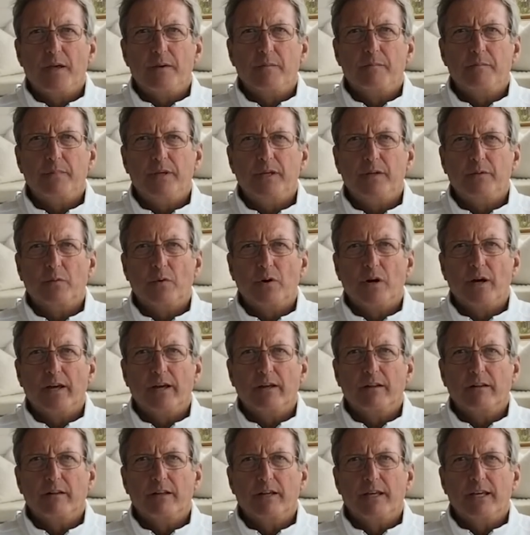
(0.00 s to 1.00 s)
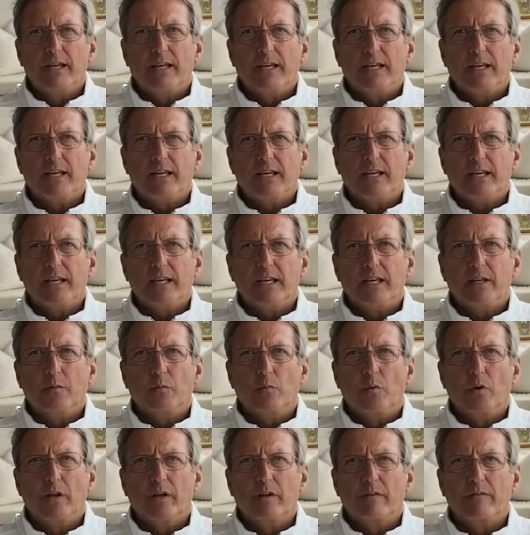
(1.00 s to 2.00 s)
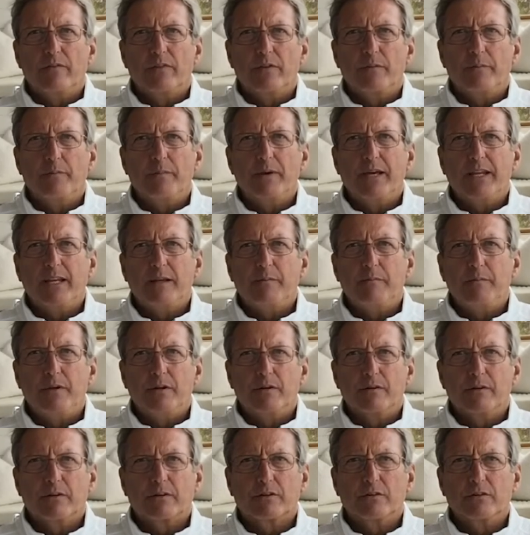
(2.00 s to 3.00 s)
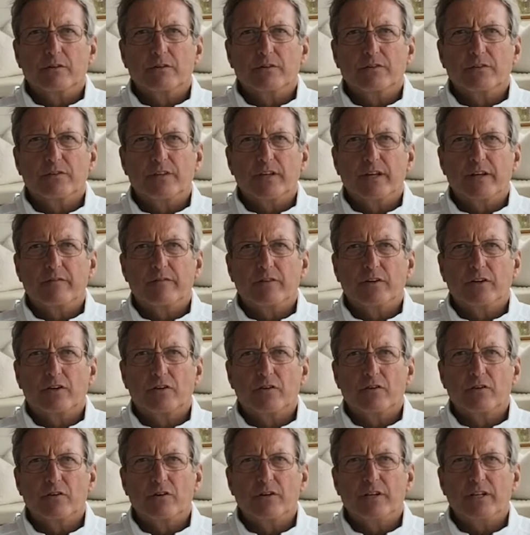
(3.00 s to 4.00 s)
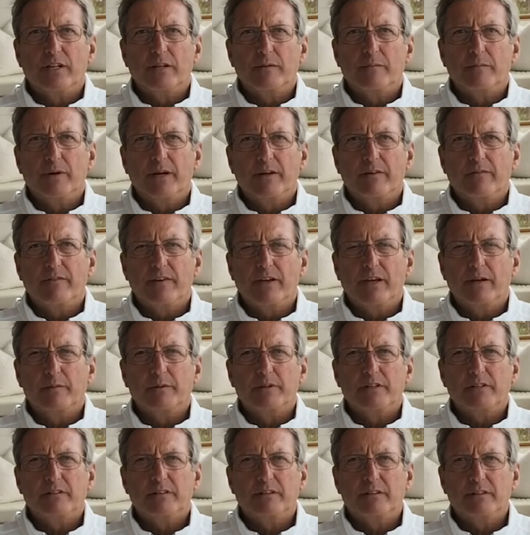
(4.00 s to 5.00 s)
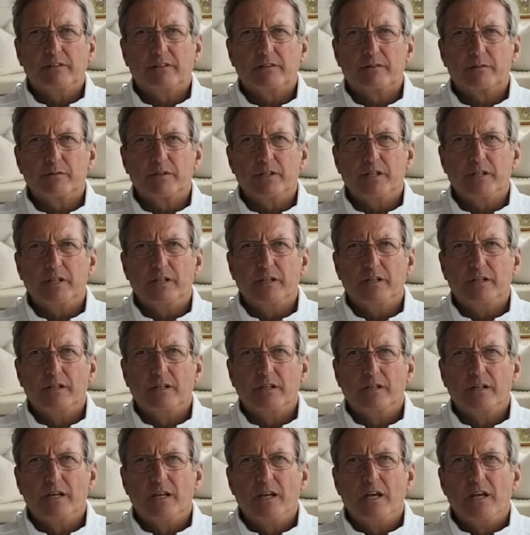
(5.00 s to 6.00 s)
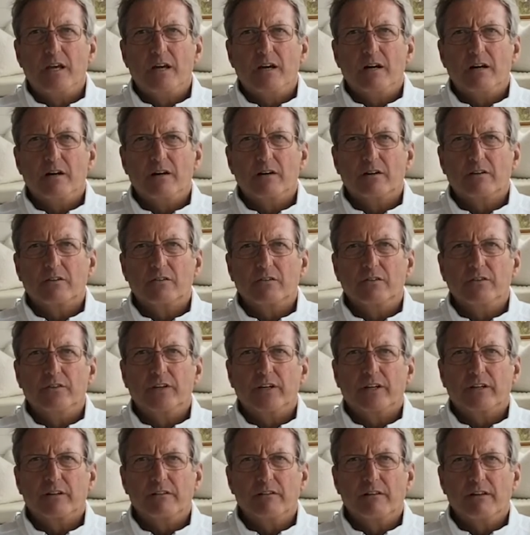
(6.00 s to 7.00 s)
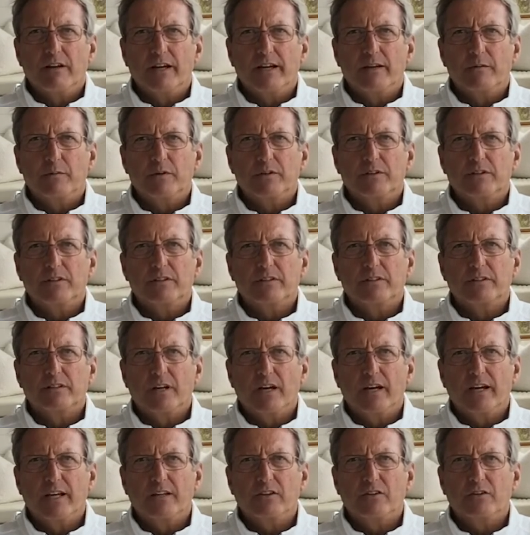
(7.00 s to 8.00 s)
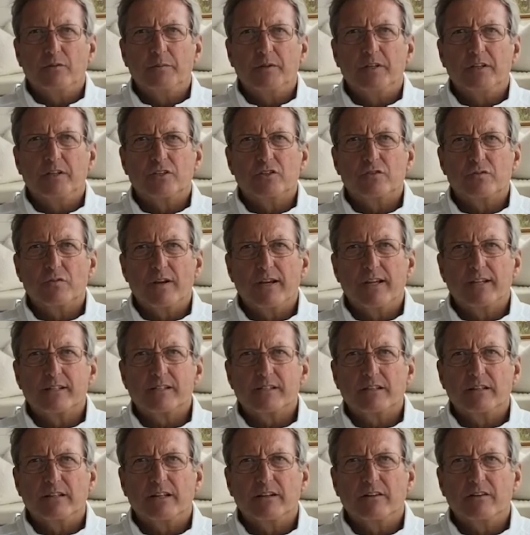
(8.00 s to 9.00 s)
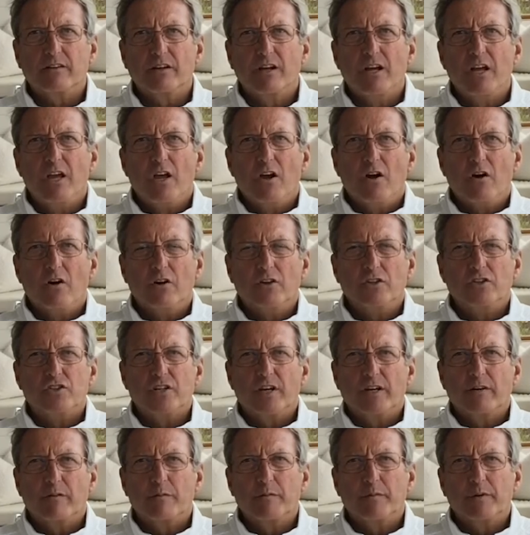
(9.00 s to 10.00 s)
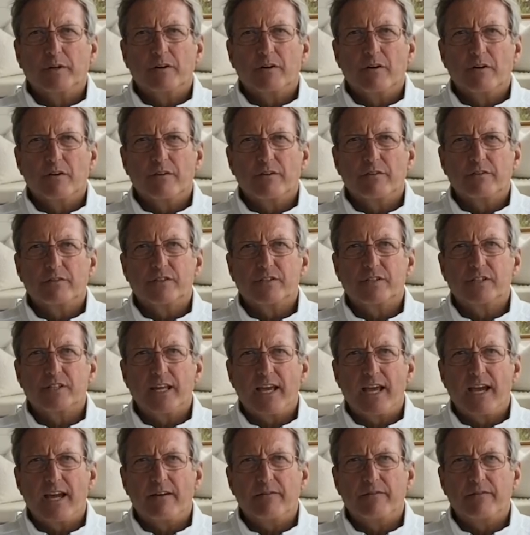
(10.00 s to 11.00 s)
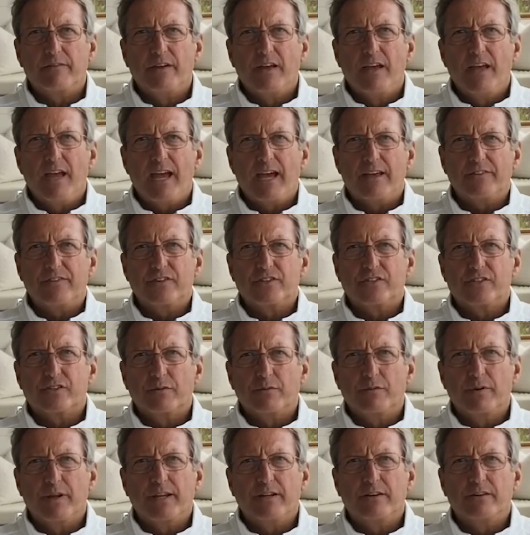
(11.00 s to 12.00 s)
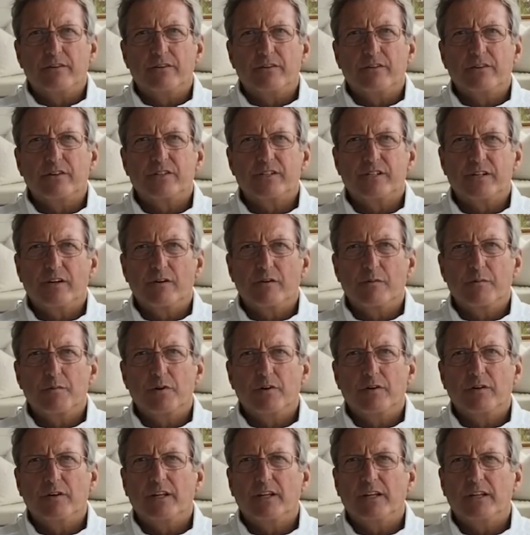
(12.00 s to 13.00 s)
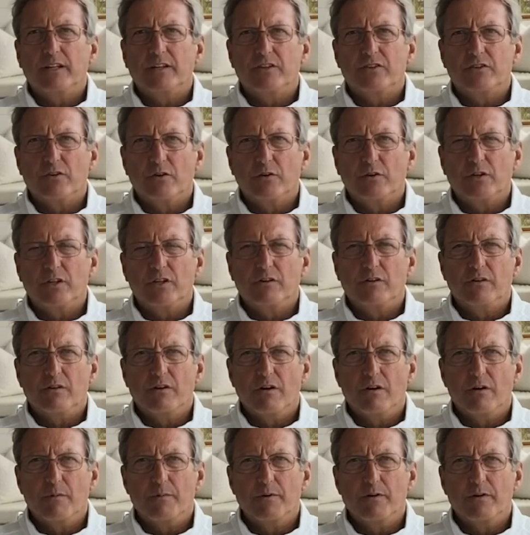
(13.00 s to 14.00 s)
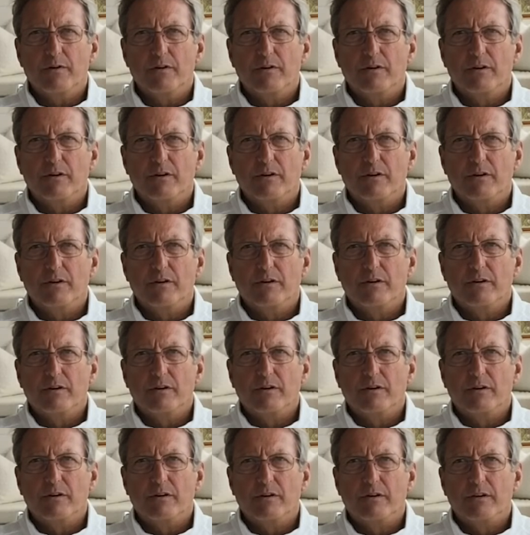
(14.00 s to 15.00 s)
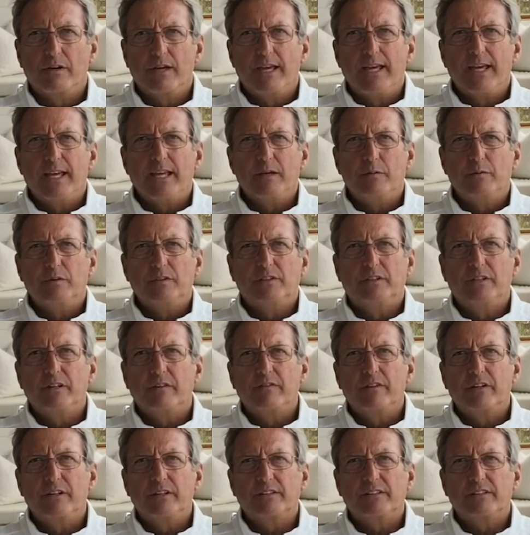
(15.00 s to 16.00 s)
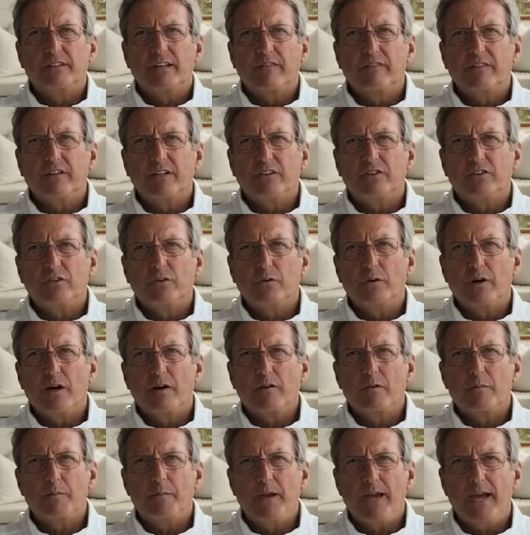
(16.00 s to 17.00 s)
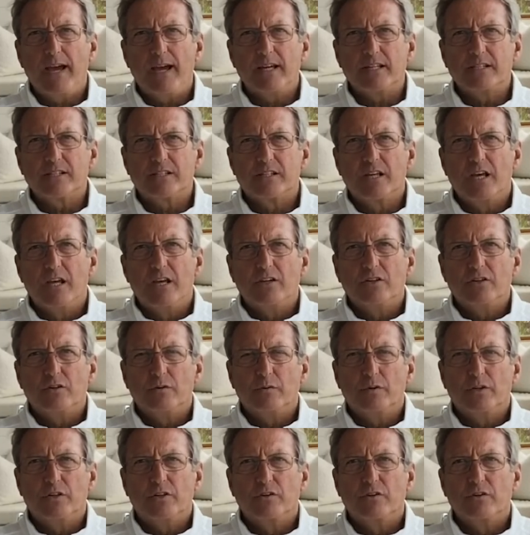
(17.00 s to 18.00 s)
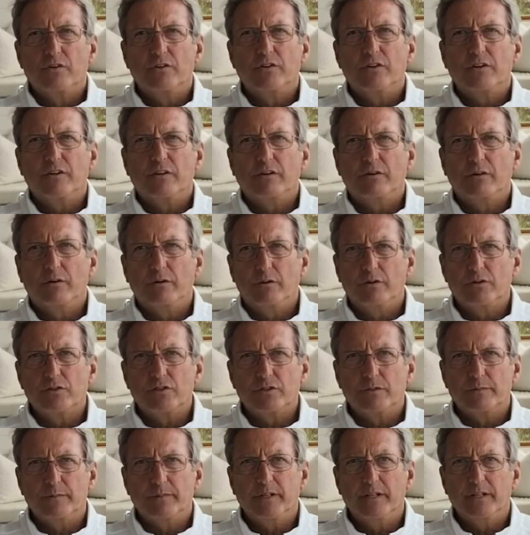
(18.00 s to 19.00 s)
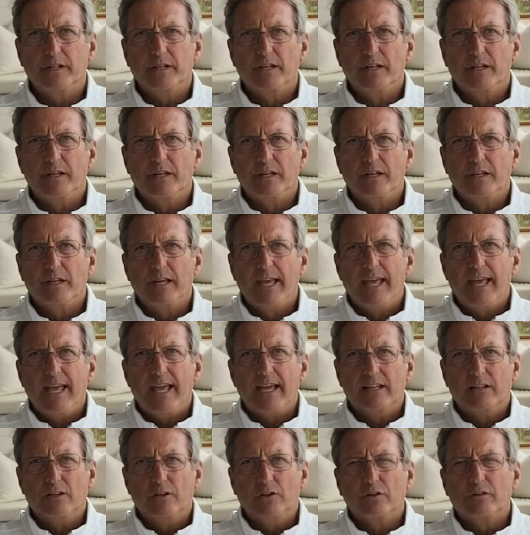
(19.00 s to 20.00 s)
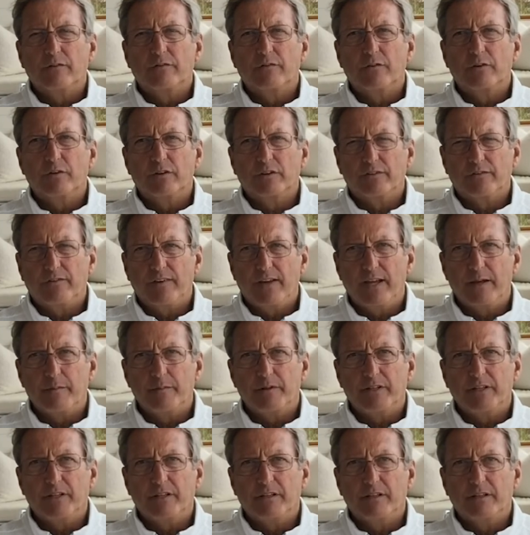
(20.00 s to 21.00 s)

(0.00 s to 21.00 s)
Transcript: Meanwhile, in one of the many miracles that have occurred in my family's history, Uncle Nikolai was assigned to be a translator on General MacArthur's staff at the surrender ceremony in Tokyo Harbor. He was given a 72-hour pass to return to Hiroshima and look for his family.